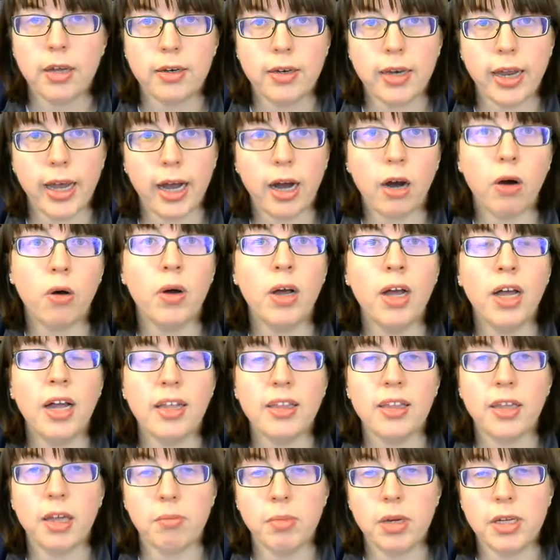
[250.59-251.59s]
Now,
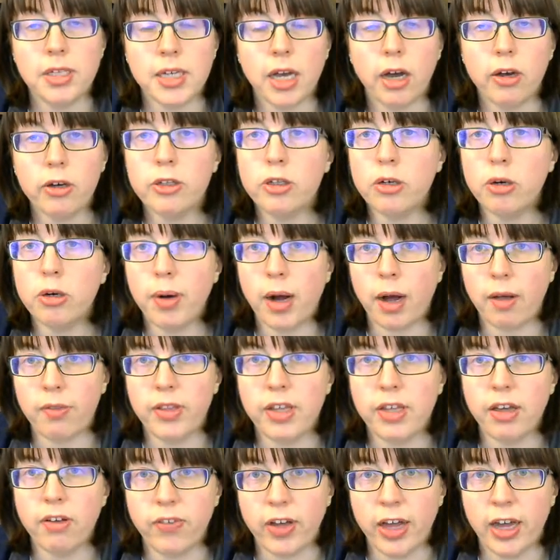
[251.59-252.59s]
let me tell you about
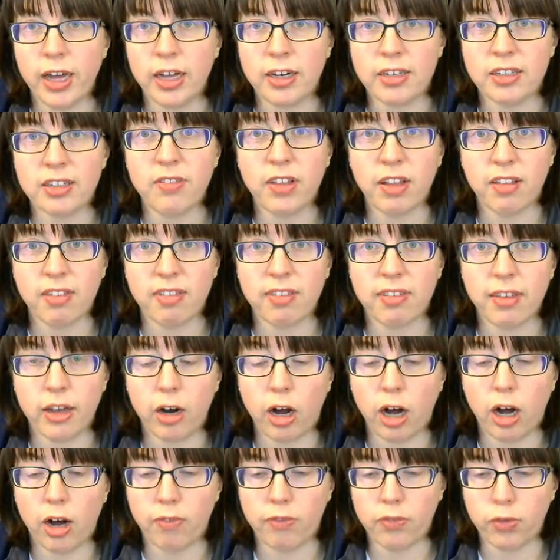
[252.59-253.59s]
the event that set
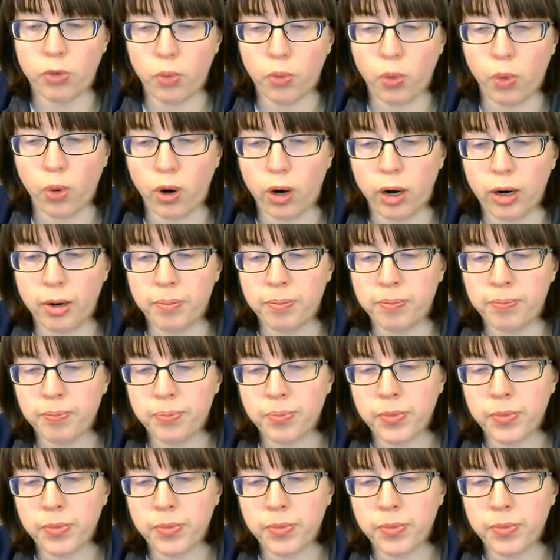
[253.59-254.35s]
off the war.